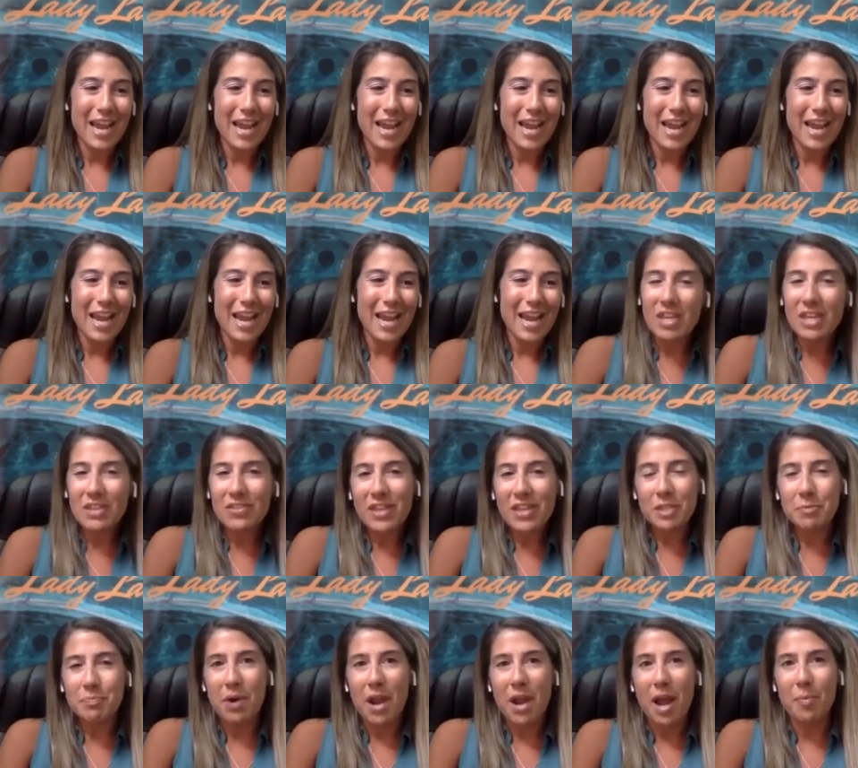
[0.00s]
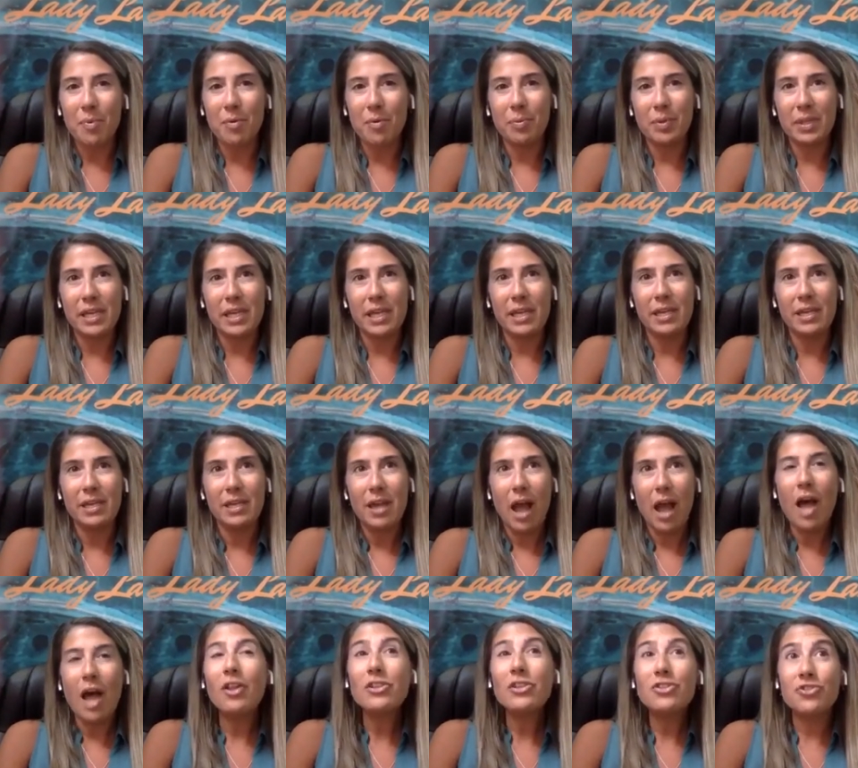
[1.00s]
I think that's probably,
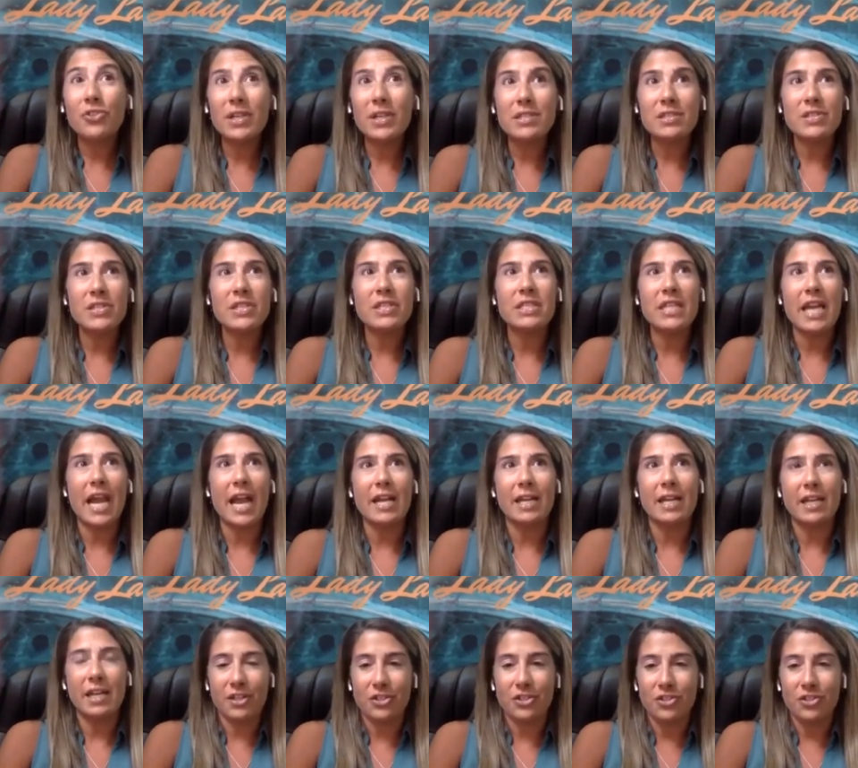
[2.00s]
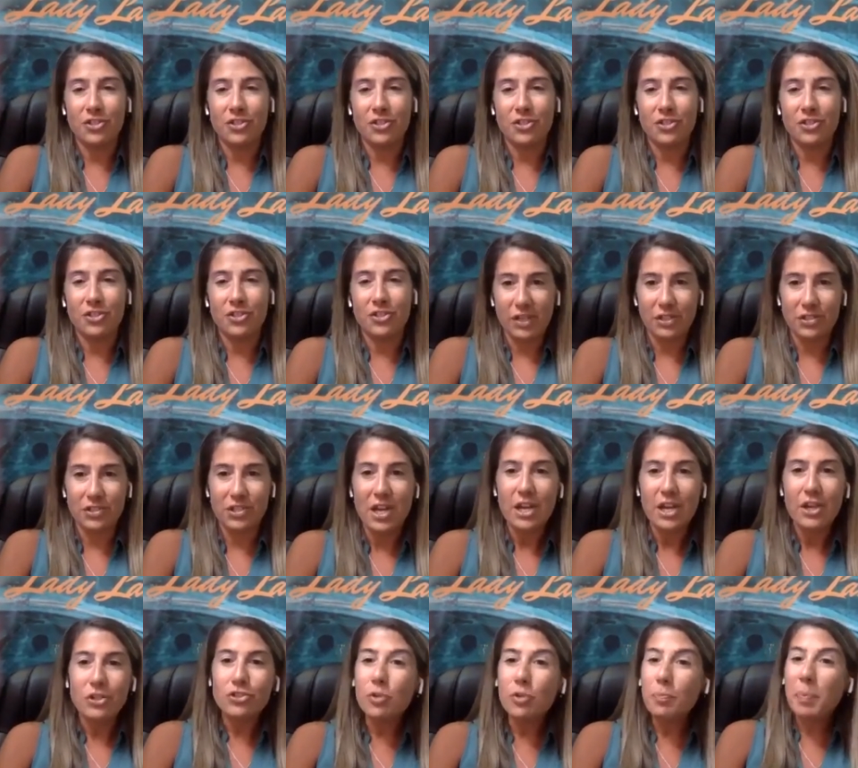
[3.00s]
I'll address the tenant issues first
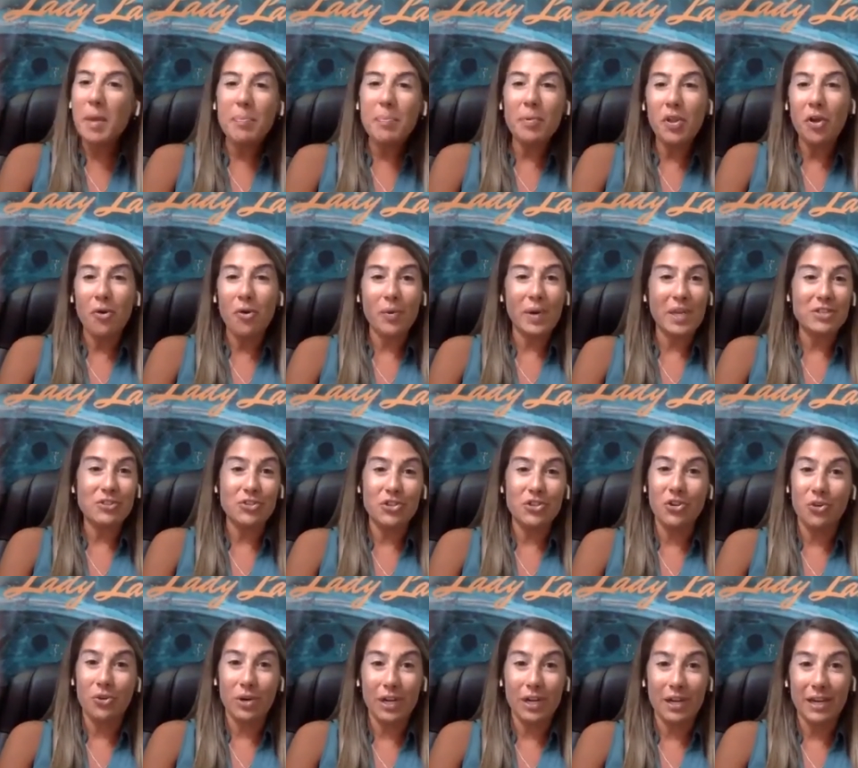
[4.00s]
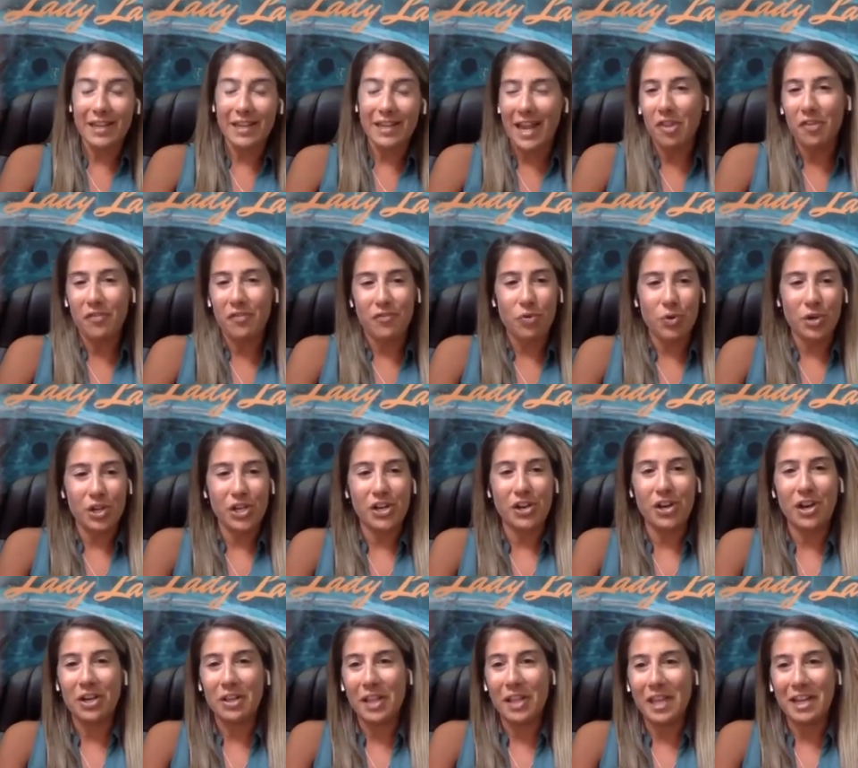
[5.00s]
so people always, New York, California
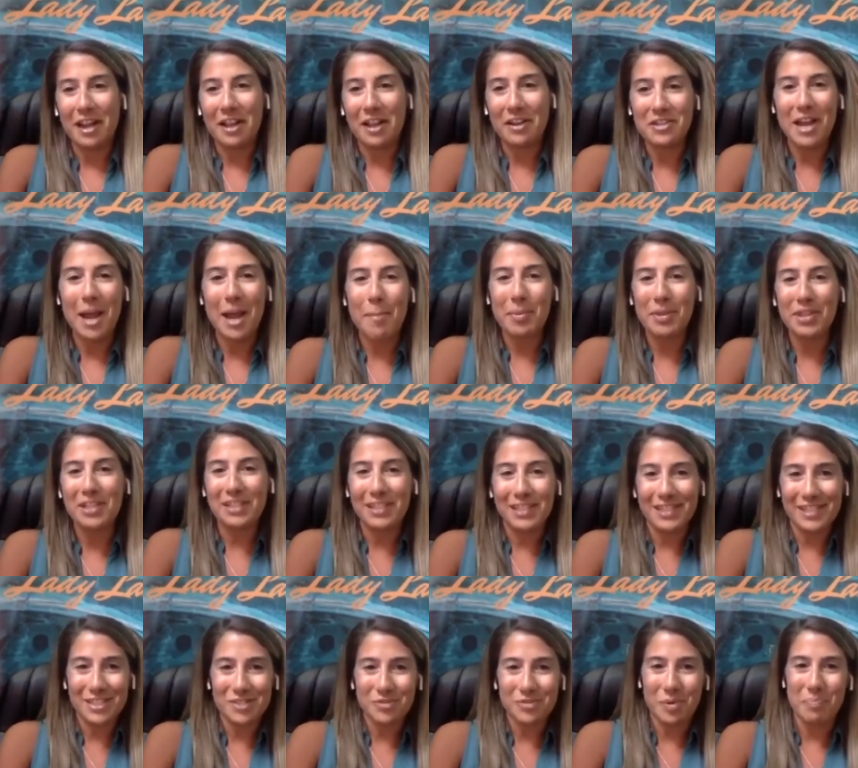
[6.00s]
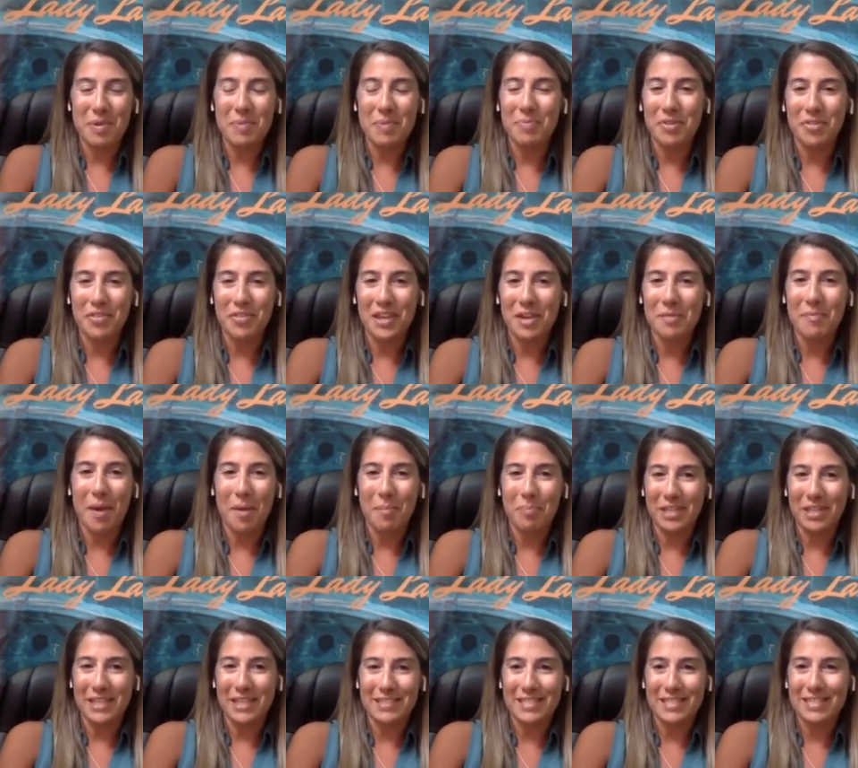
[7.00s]
are like top of the list when people think about
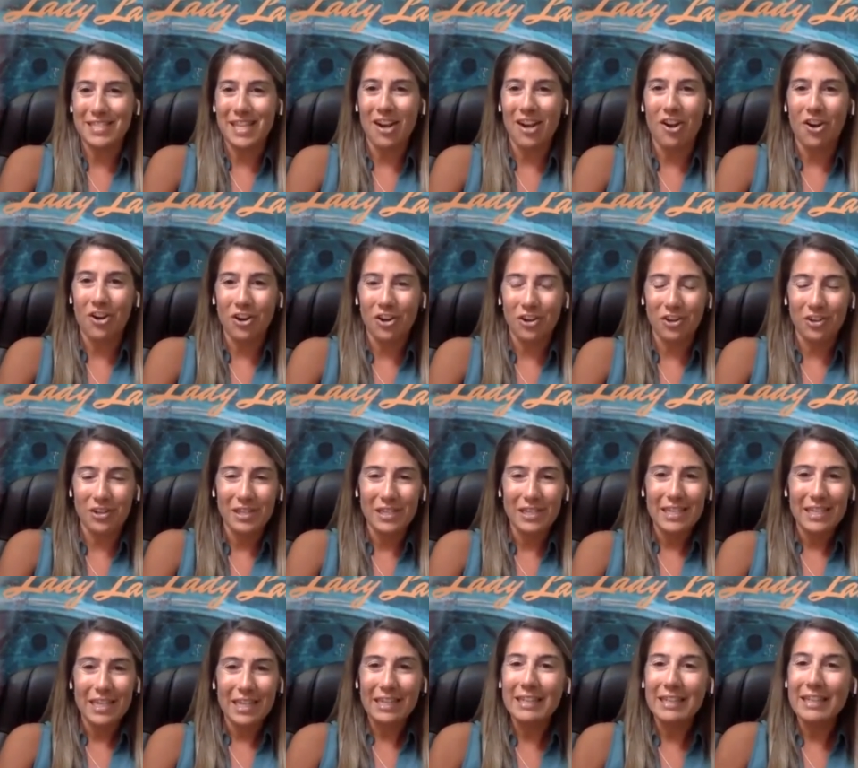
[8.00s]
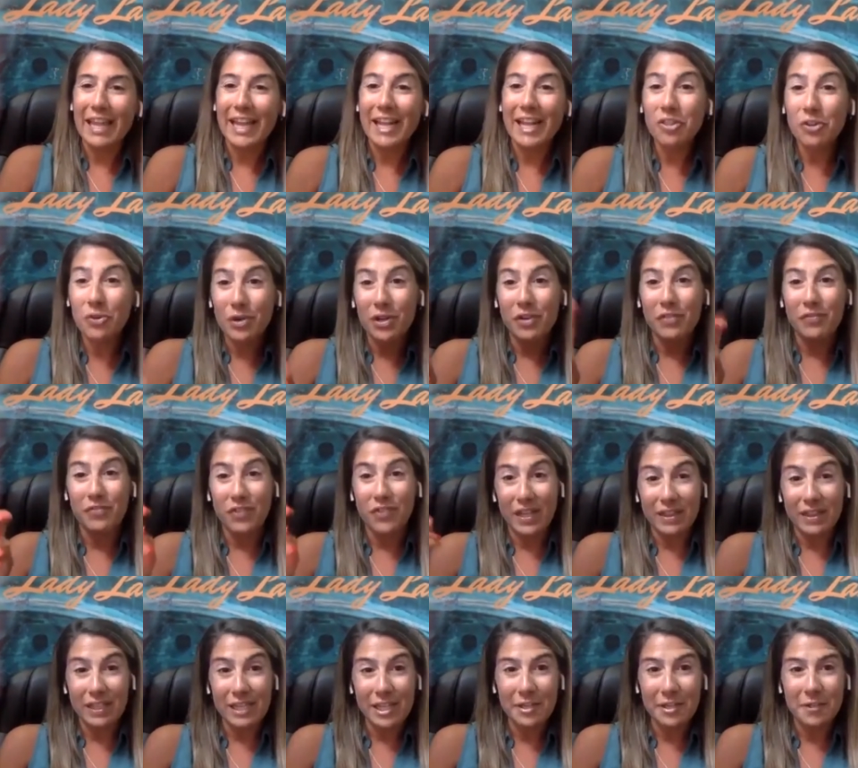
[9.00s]
places that aren't landlord
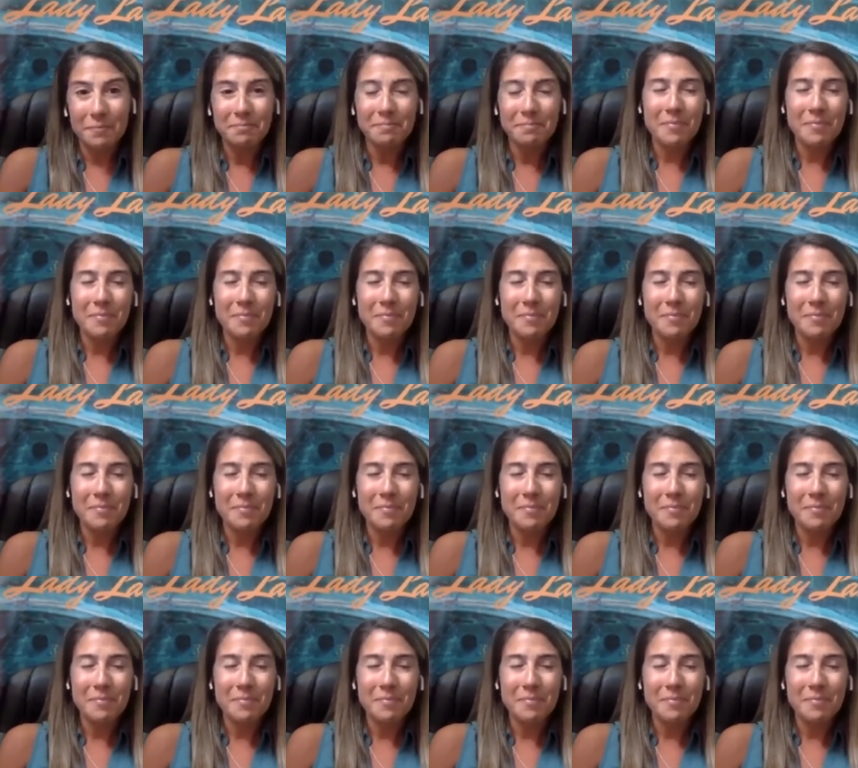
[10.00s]
friendly.